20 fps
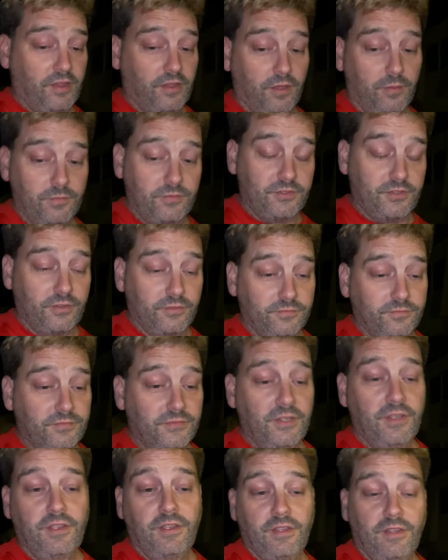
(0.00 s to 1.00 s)
up, so
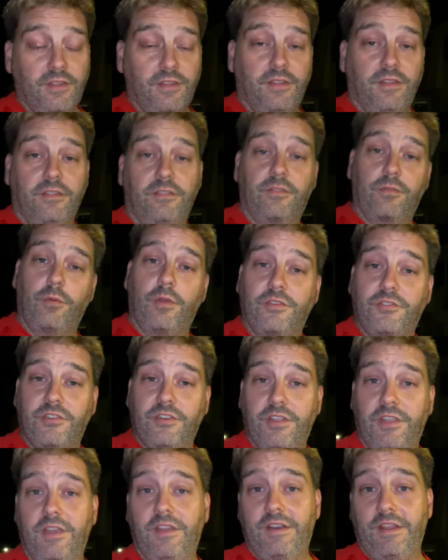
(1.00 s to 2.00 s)
thanks for watching
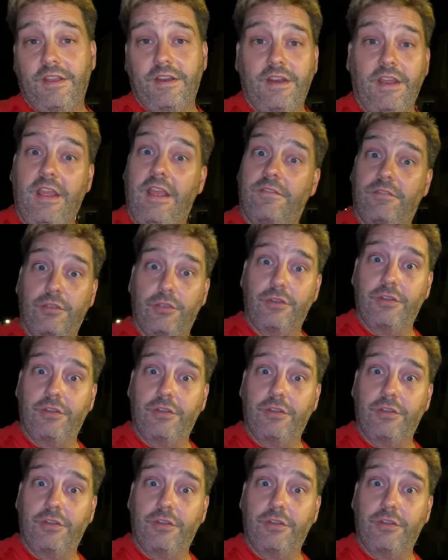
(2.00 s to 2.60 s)
again, and have a good